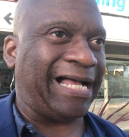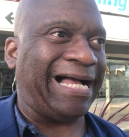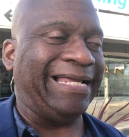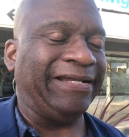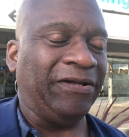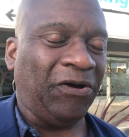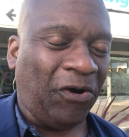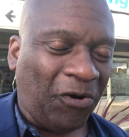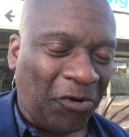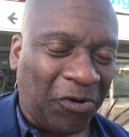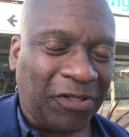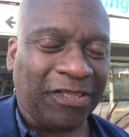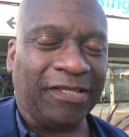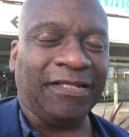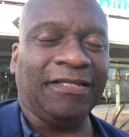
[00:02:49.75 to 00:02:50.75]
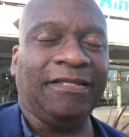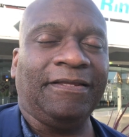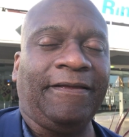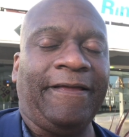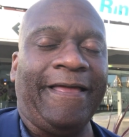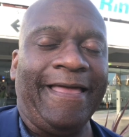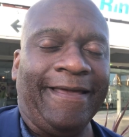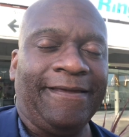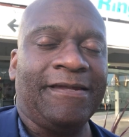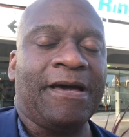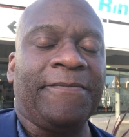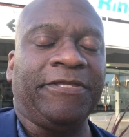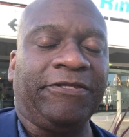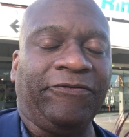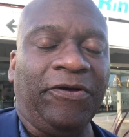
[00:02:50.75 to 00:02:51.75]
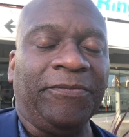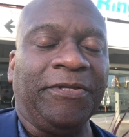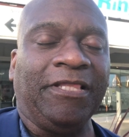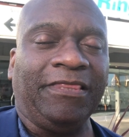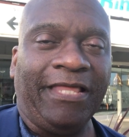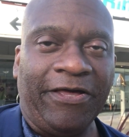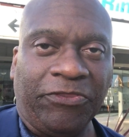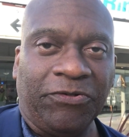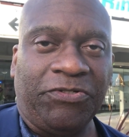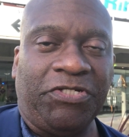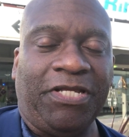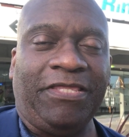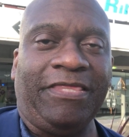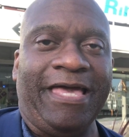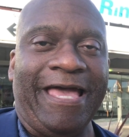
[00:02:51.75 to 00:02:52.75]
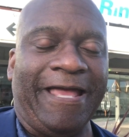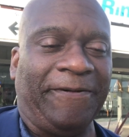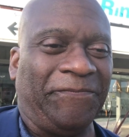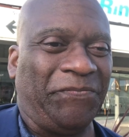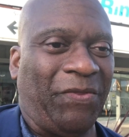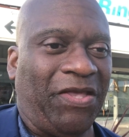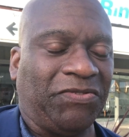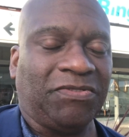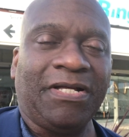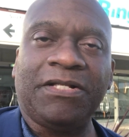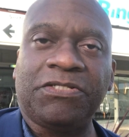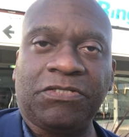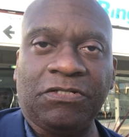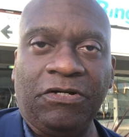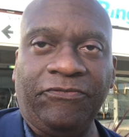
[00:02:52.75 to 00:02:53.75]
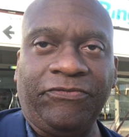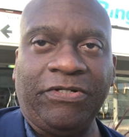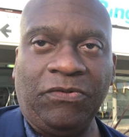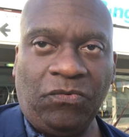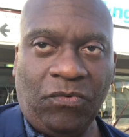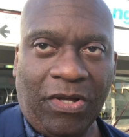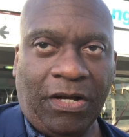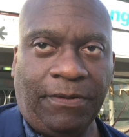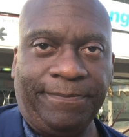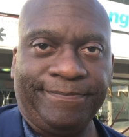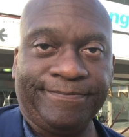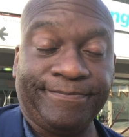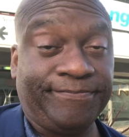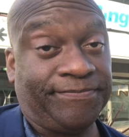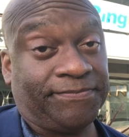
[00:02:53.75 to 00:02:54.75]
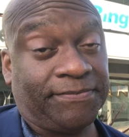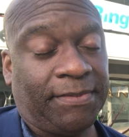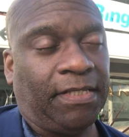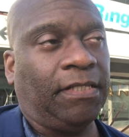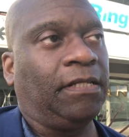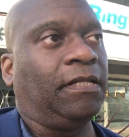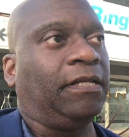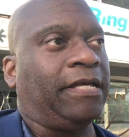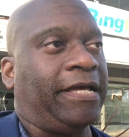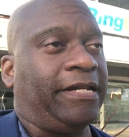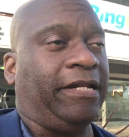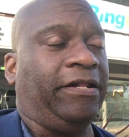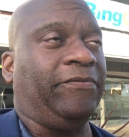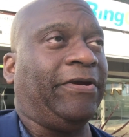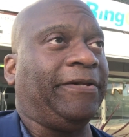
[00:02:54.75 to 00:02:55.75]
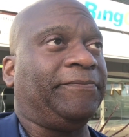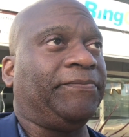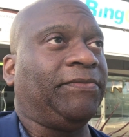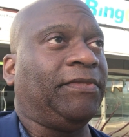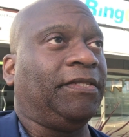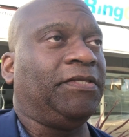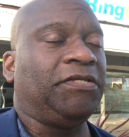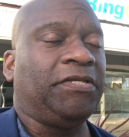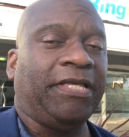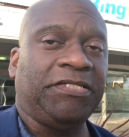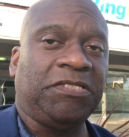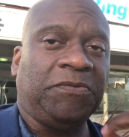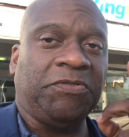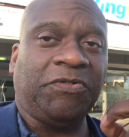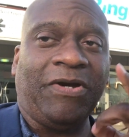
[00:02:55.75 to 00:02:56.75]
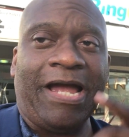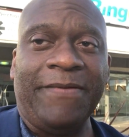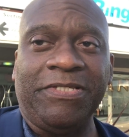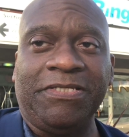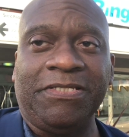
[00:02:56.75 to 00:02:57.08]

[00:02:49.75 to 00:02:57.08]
an oakland economic development lethargy that has not served it well. At any rate, subscribe to